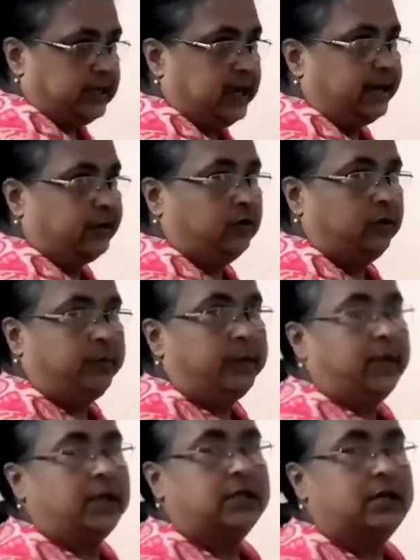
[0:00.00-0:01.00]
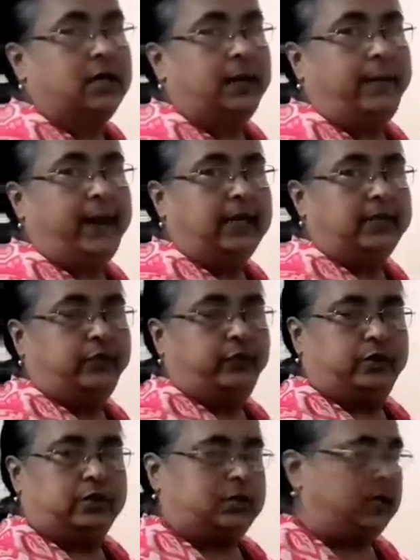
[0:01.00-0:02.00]
electrode potential depends.
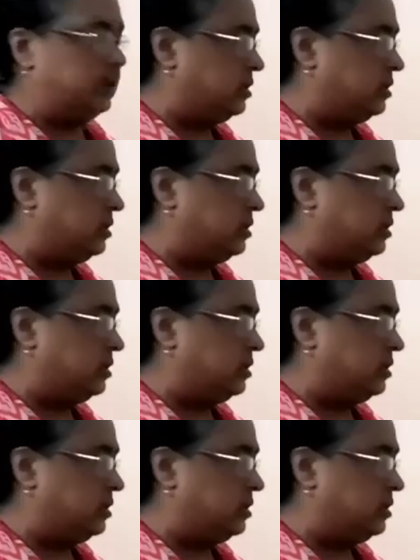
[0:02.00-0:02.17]
First